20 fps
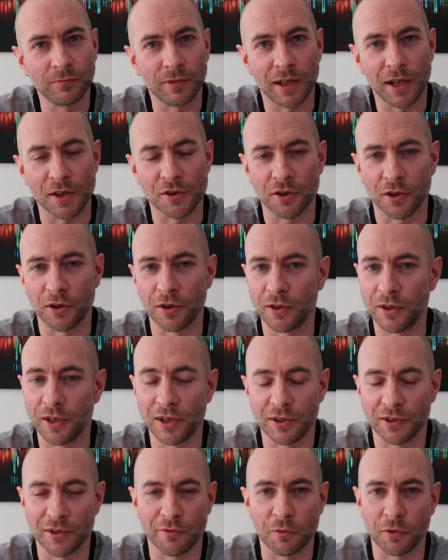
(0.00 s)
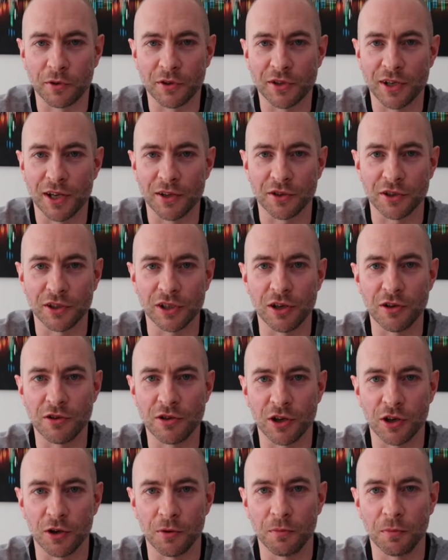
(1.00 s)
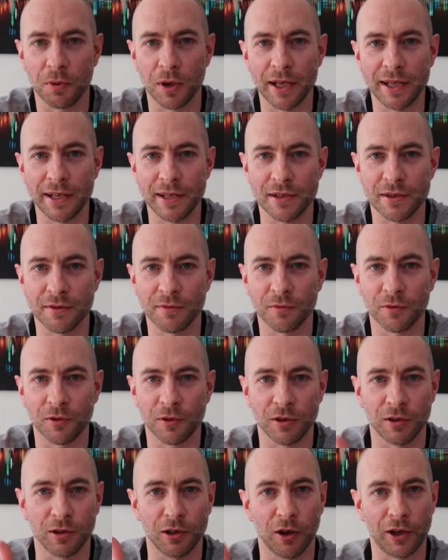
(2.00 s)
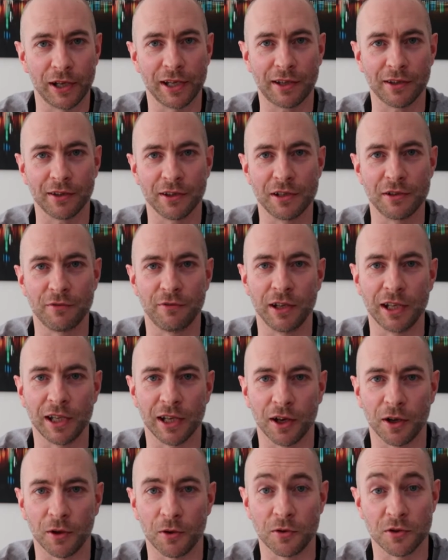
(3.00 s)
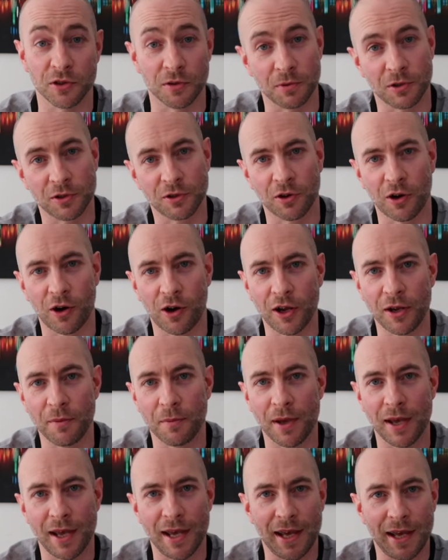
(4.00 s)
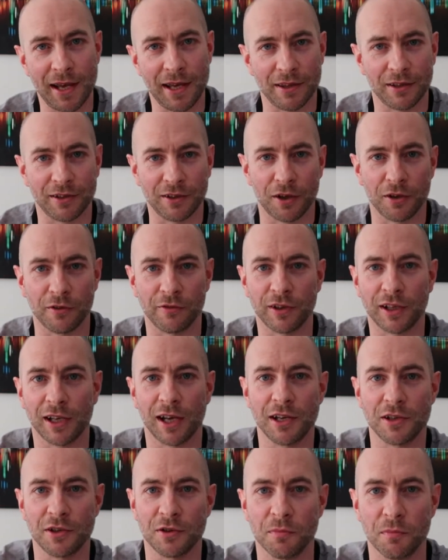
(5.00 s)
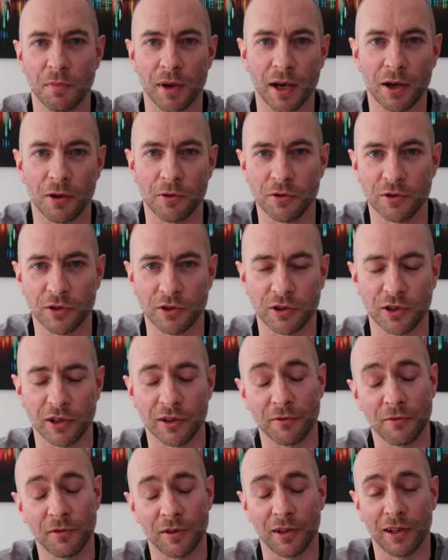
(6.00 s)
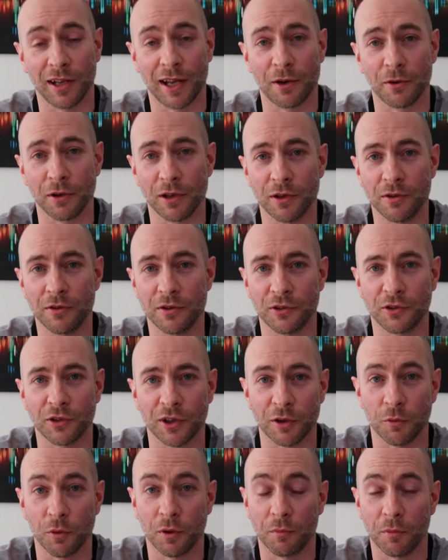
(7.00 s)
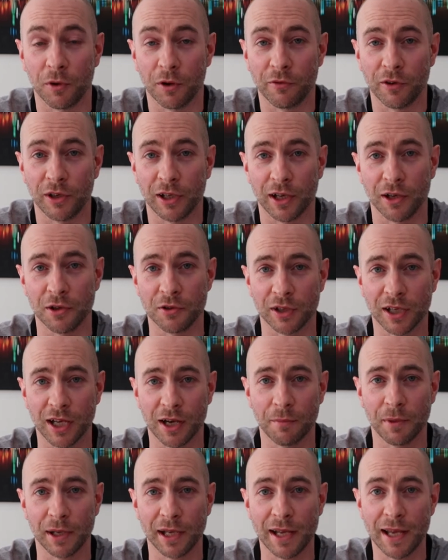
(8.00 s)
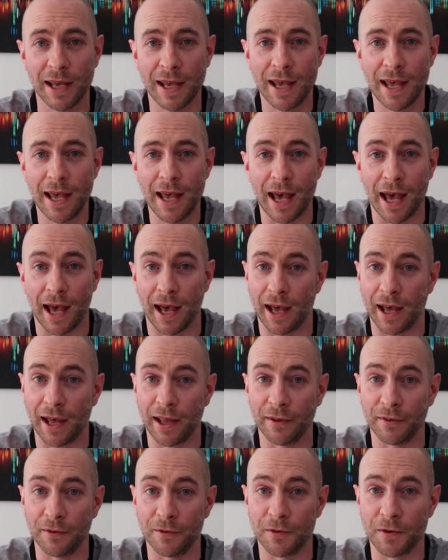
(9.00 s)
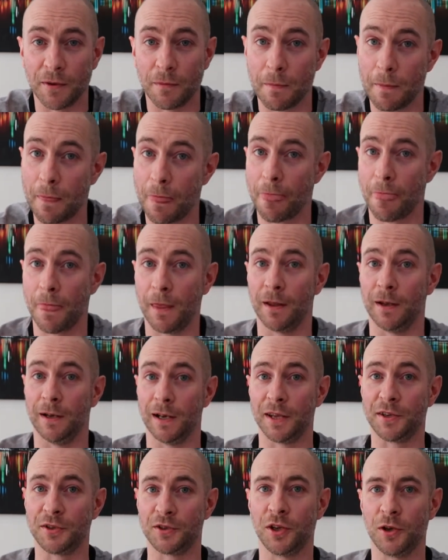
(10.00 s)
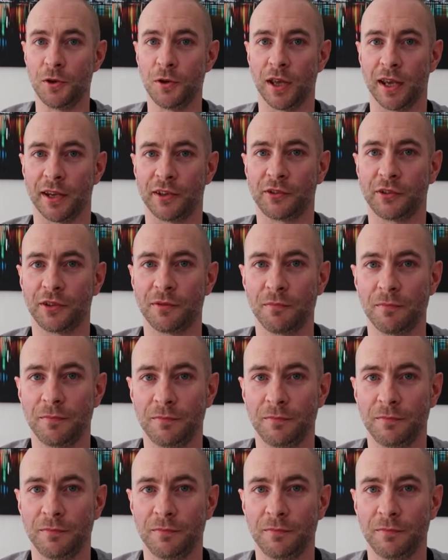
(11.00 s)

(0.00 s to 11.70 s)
as everyone says on YouTube, please like this video, subscribe, hit the notification bells to allow you to see when my videos are coming, and let's do this.